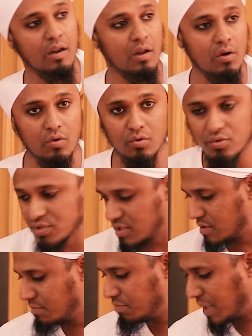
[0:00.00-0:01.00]

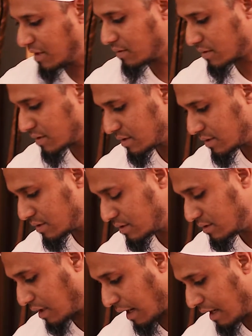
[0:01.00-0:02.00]
rose petals,
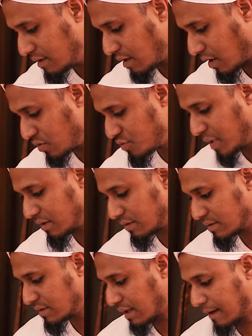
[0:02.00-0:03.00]
dried rose
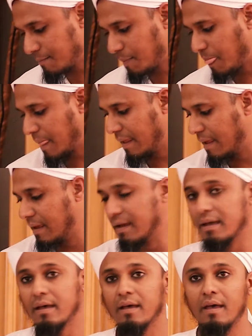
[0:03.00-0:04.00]
petals, right?
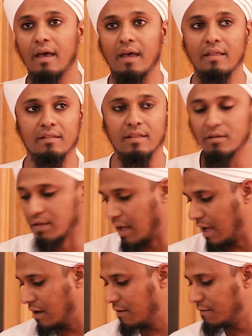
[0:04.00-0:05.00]
and they'll
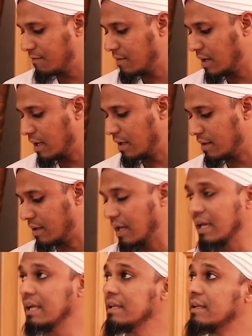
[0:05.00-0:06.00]
have the
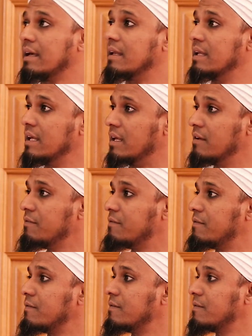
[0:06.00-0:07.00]
henna leaf,
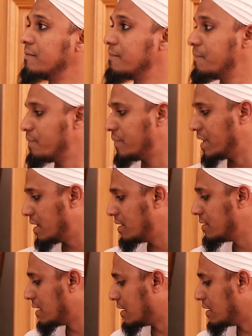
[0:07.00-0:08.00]

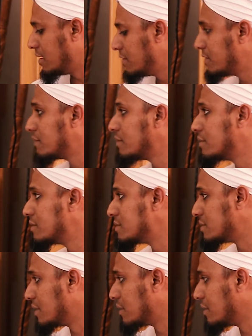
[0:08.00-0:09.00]

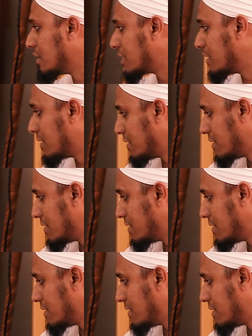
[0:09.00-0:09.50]
Jazakallah khair.